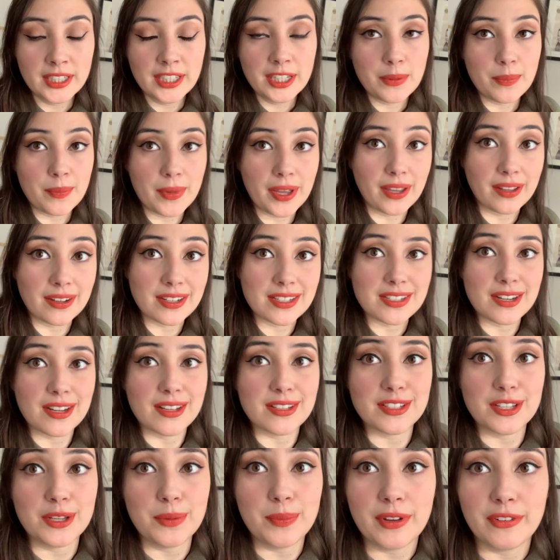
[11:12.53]
my
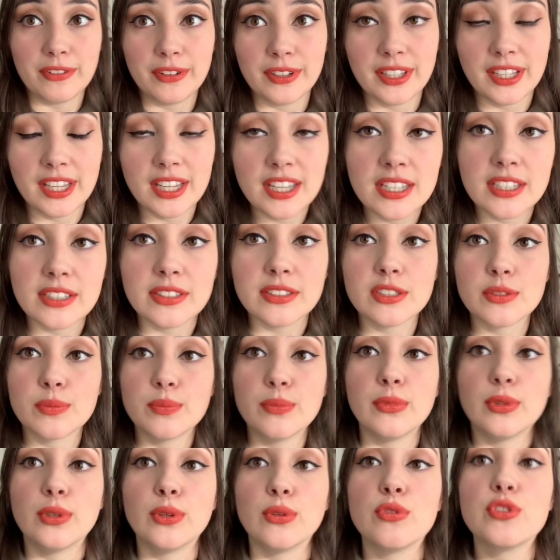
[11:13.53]
Anastasia Beverly Hills
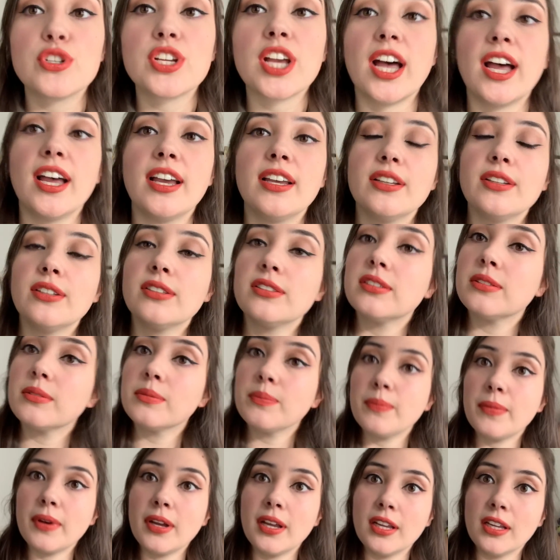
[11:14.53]
Moonchild
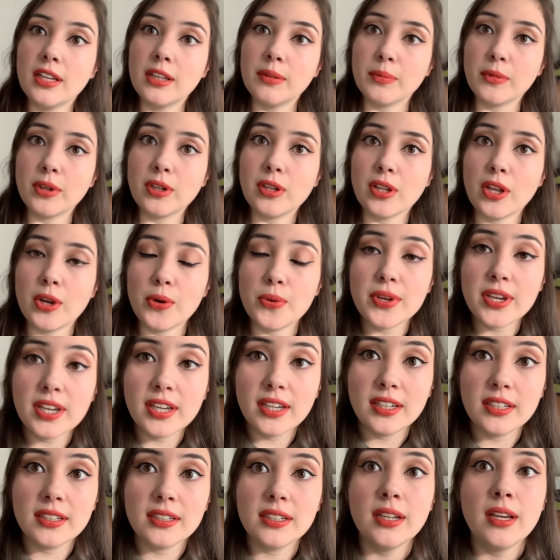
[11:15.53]
glow
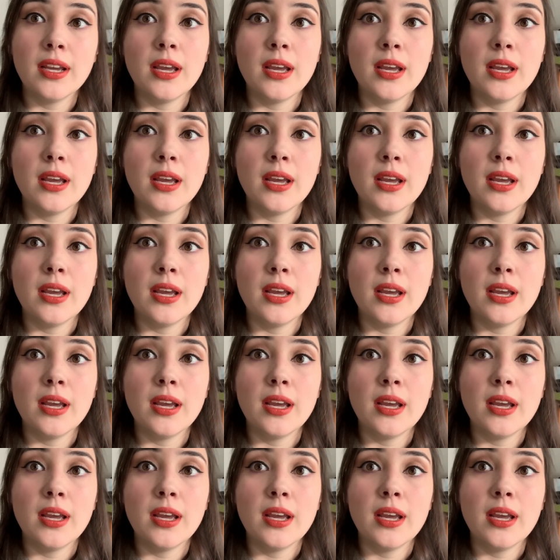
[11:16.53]
kit.